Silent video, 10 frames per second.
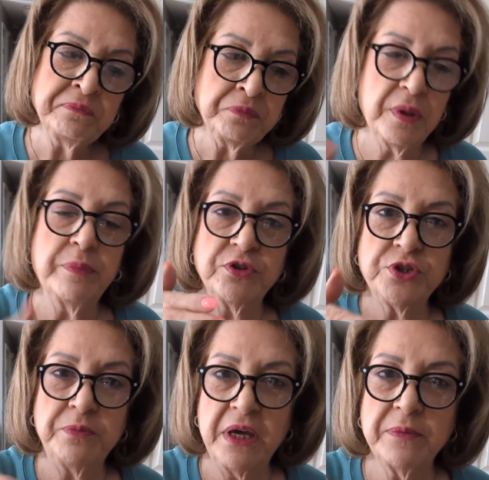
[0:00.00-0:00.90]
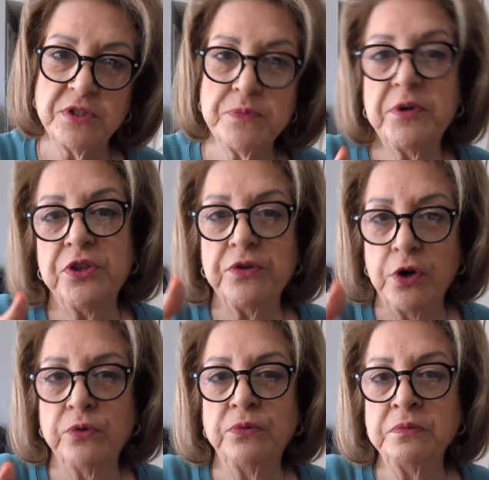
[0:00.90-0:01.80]
people should be able to put their
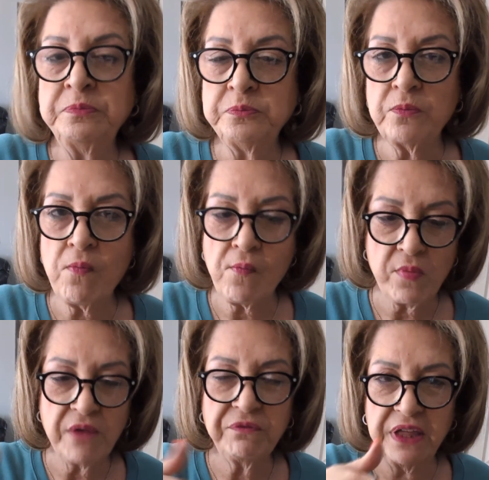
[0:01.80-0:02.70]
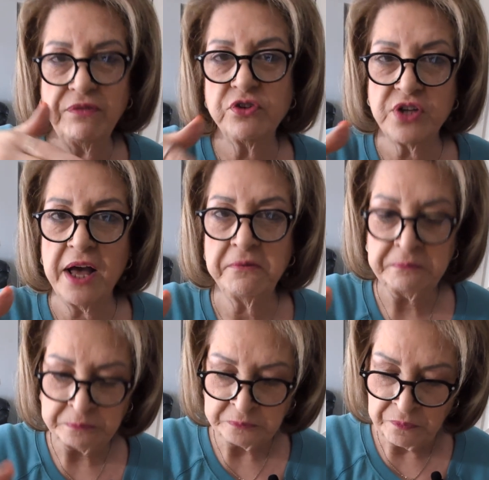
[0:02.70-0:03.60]
own flavors on.
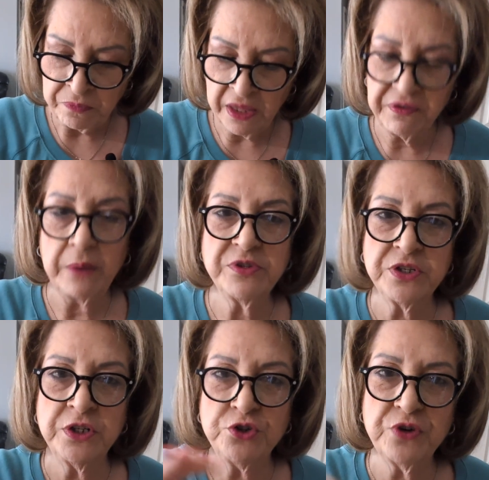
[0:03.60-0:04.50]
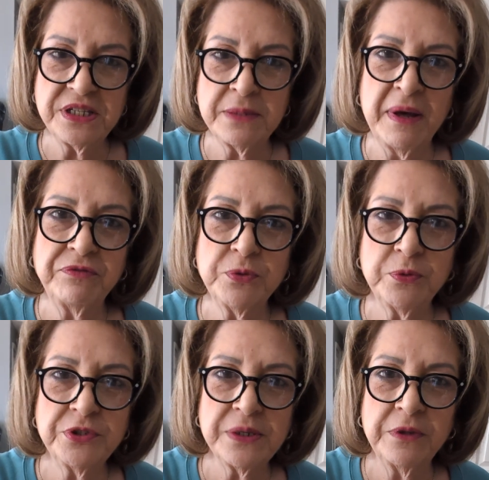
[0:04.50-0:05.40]
If I was going to dress them
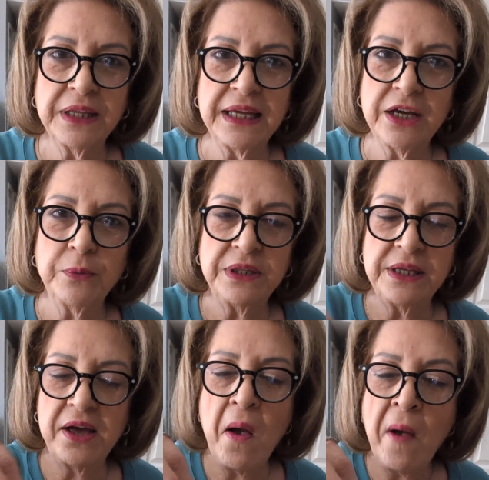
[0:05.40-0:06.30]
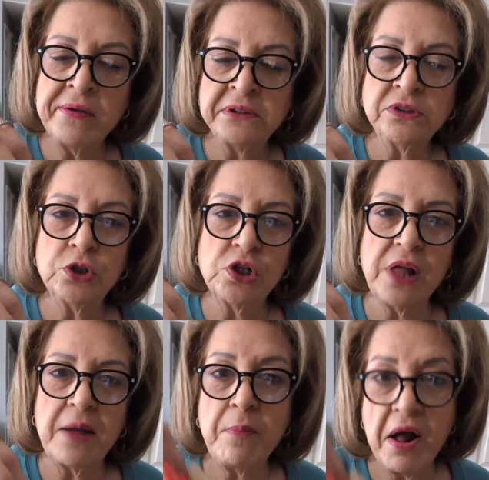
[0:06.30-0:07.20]
afterwards, I wouldn't hear what they look
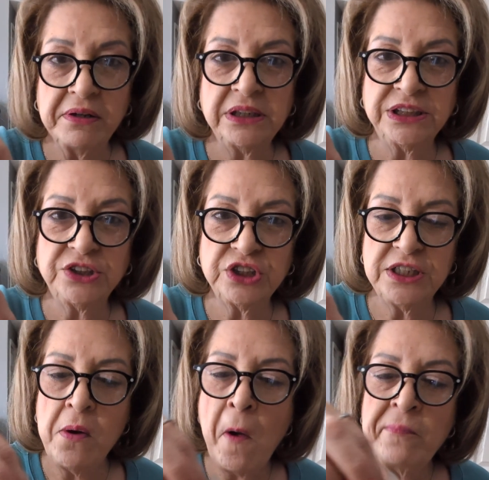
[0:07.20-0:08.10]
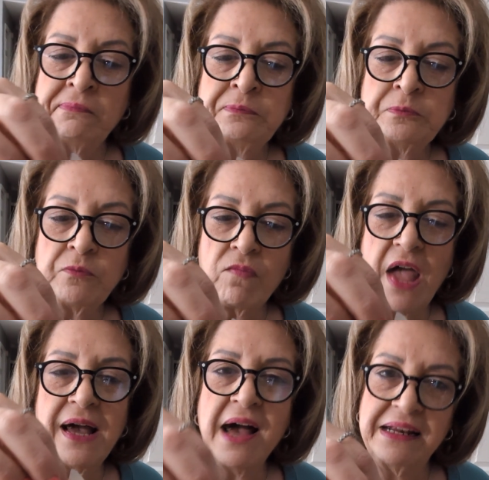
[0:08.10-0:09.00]
like. But honestly,
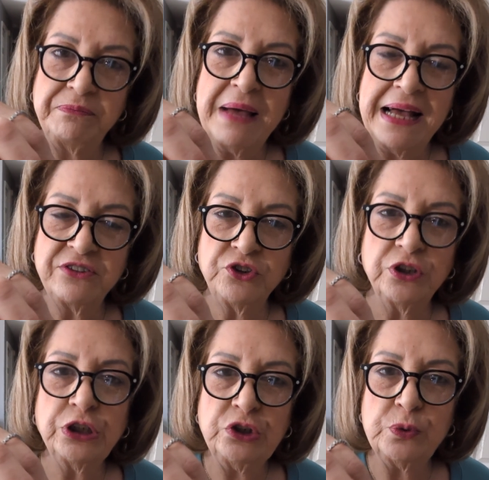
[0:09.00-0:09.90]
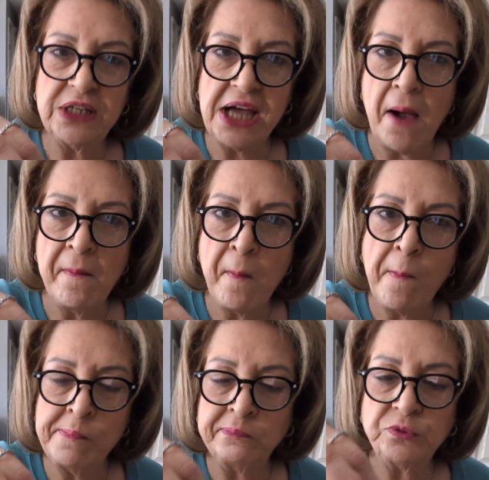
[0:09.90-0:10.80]
I got to master. I'm going to do it again
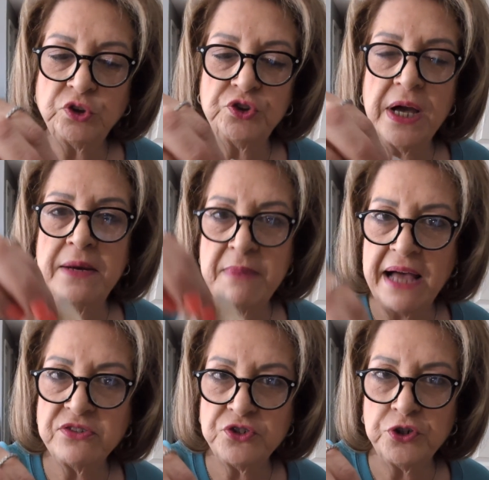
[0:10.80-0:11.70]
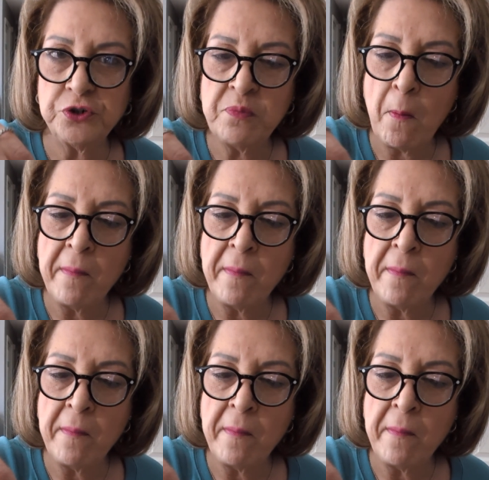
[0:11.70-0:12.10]
to try and master